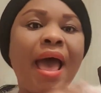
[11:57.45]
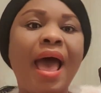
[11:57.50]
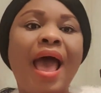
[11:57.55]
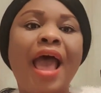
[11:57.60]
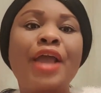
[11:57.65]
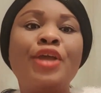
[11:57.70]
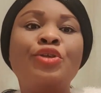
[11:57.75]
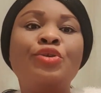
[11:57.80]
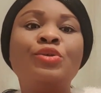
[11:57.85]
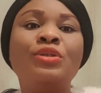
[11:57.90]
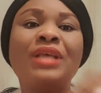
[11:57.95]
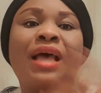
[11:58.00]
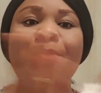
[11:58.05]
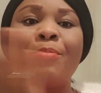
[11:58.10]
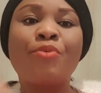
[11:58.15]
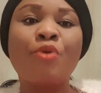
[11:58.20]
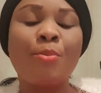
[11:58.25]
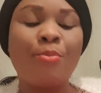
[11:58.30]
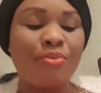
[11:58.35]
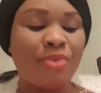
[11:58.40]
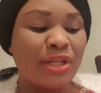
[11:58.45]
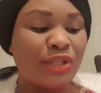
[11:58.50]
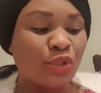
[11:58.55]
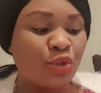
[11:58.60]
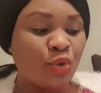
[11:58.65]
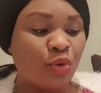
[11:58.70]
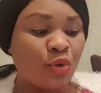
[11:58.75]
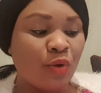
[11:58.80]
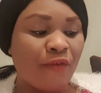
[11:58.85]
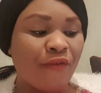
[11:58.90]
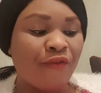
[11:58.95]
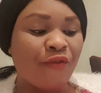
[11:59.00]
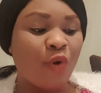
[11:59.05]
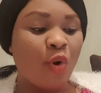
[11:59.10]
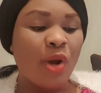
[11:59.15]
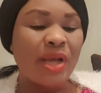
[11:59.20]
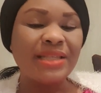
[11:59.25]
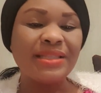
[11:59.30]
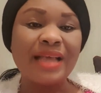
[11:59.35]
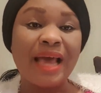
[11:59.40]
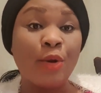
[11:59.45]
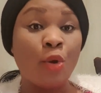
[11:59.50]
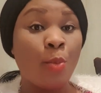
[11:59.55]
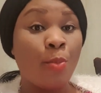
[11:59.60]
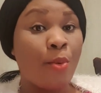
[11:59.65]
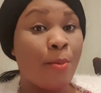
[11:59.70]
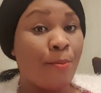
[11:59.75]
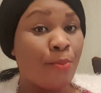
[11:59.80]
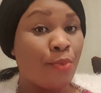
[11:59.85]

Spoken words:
I use appropriate tone of voice and open